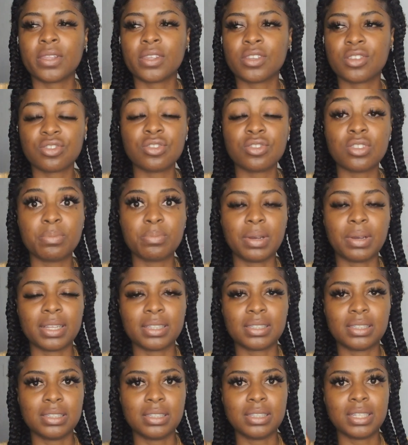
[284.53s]
street
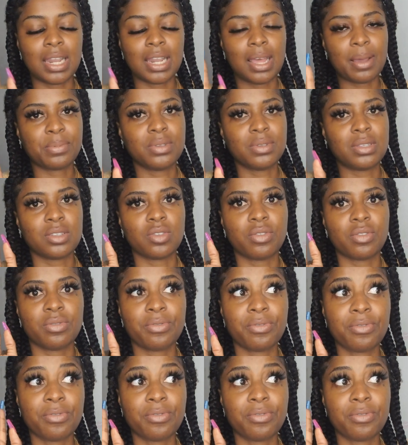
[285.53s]
party that happens on